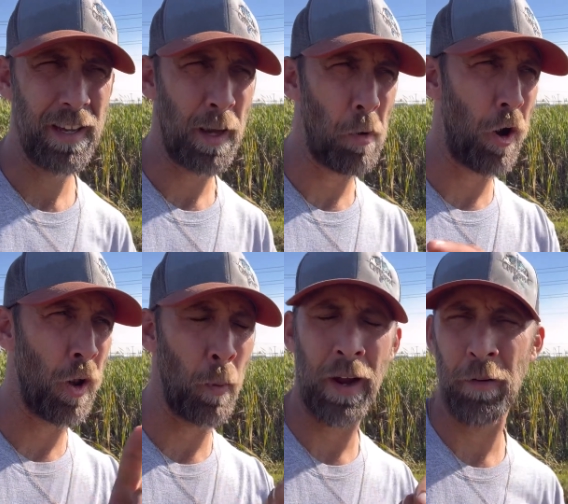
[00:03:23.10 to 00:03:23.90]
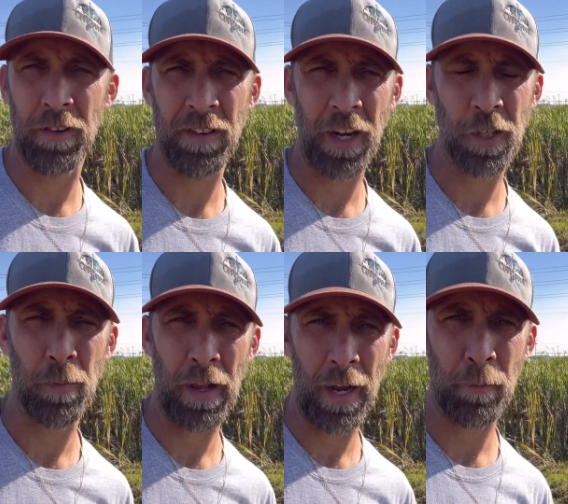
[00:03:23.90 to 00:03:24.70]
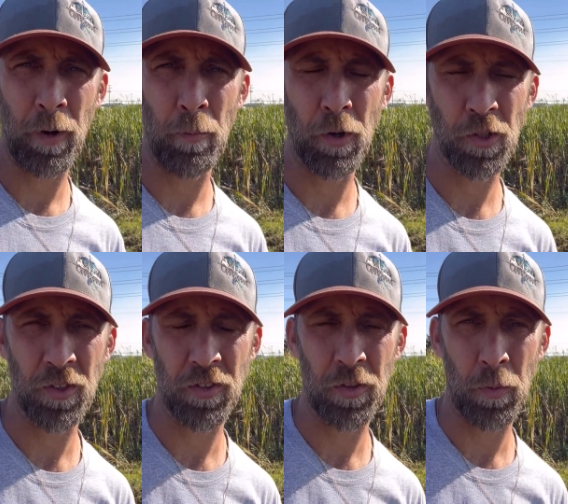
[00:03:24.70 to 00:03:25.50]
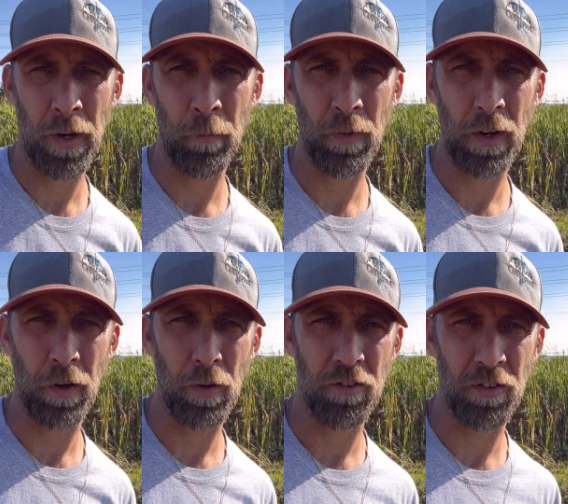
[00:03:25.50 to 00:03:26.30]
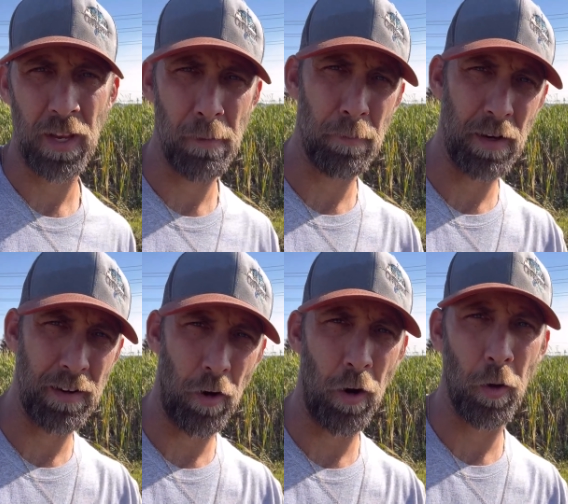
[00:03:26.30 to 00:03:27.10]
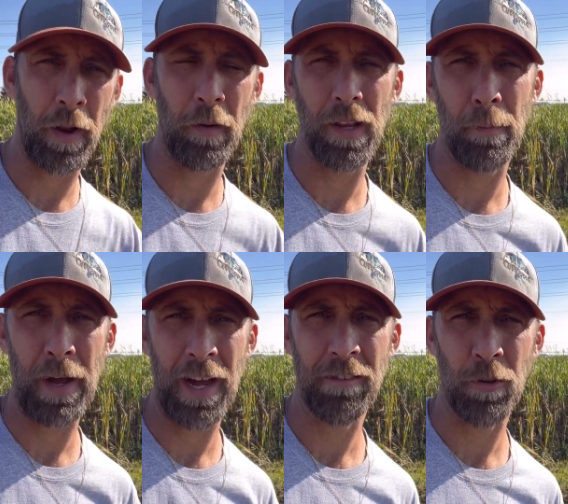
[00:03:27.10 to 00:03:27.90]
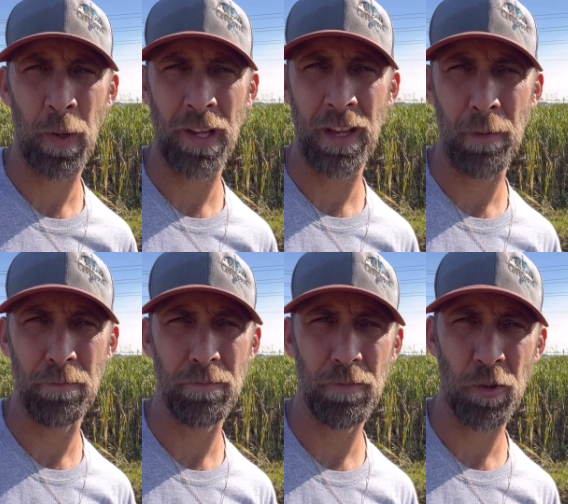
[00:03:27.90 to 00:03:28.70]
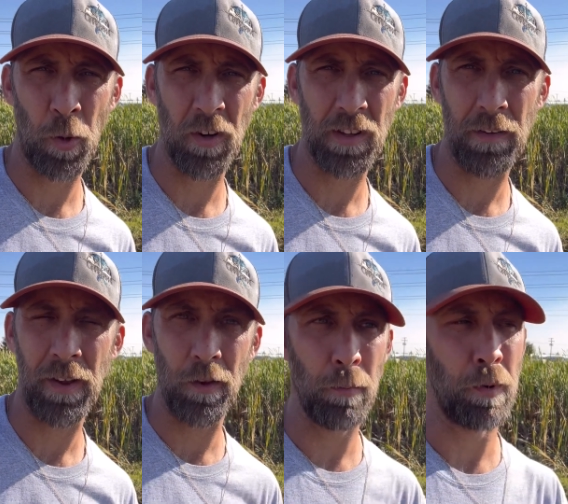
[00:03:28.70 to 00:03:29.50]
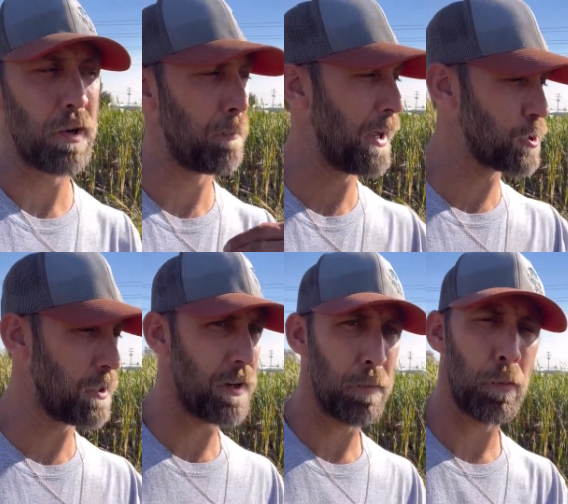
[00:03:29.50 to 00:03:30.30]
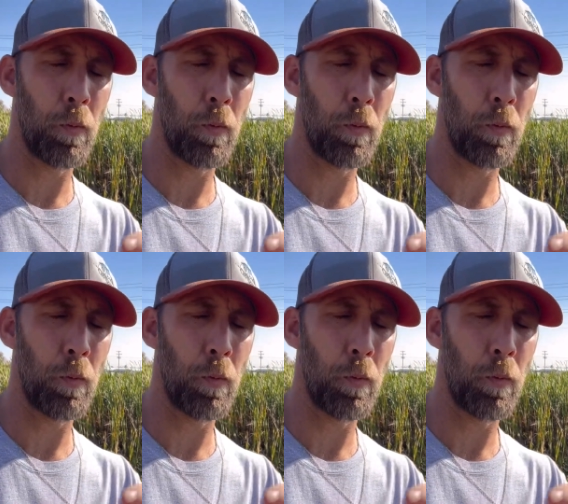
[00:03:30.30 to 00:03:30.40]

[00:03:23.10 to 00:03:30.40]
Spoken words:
I'm hollowing out a section of blackberry bushes. So what I'm going to do is just keep it hollowed out in the back so we can keep storing stuff in there and putting a bench in there.